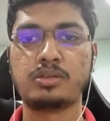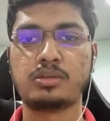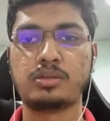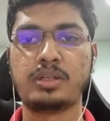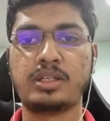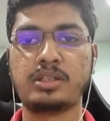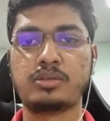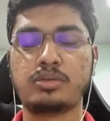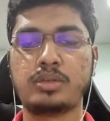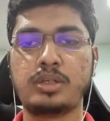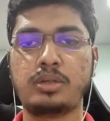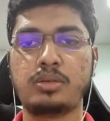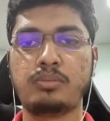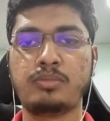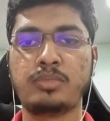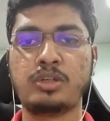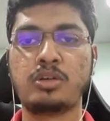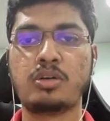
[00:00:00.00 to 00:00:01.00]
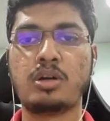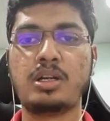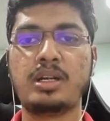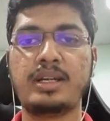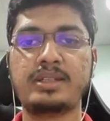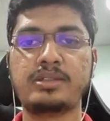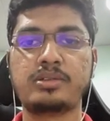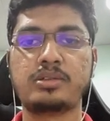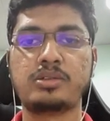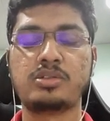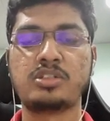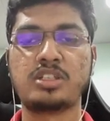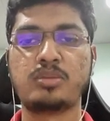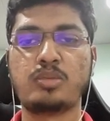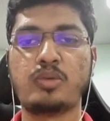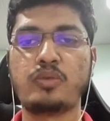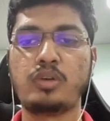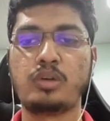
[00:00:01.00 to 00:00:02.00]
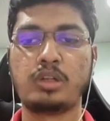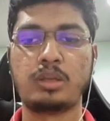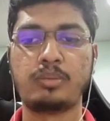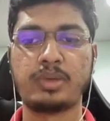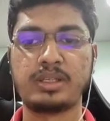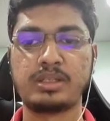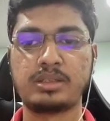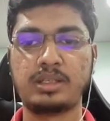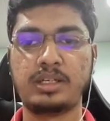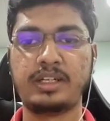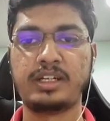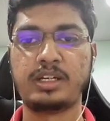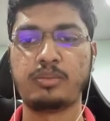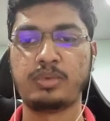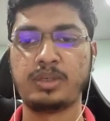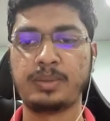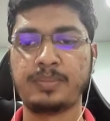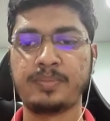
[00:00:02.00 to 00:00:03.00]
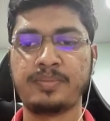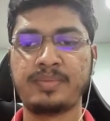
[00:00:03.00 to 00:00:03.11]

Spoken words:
So it is going to be called as sum of total price. Let it be.